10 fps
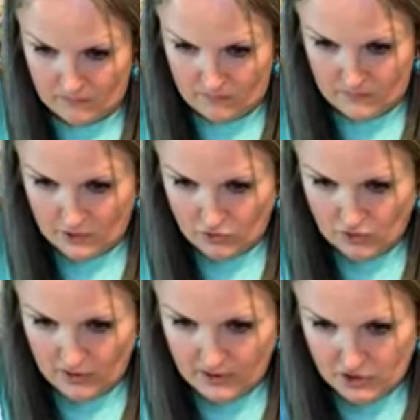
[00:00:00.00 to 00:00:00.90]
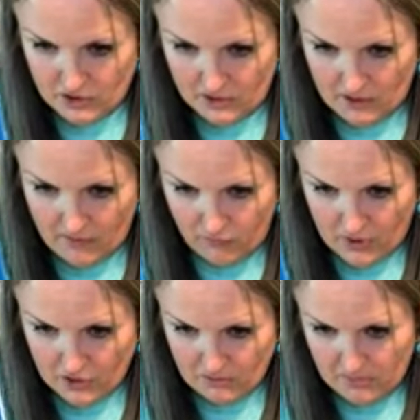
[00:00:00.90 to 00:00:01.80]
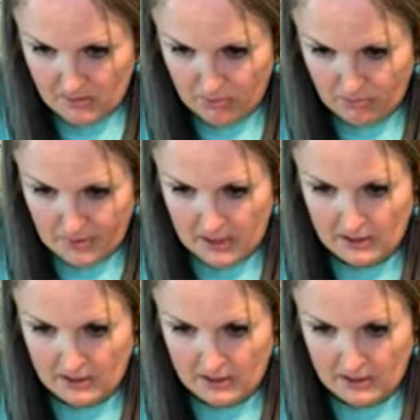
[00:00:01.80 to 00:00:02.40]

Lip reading: Don't you guys just love watching people paint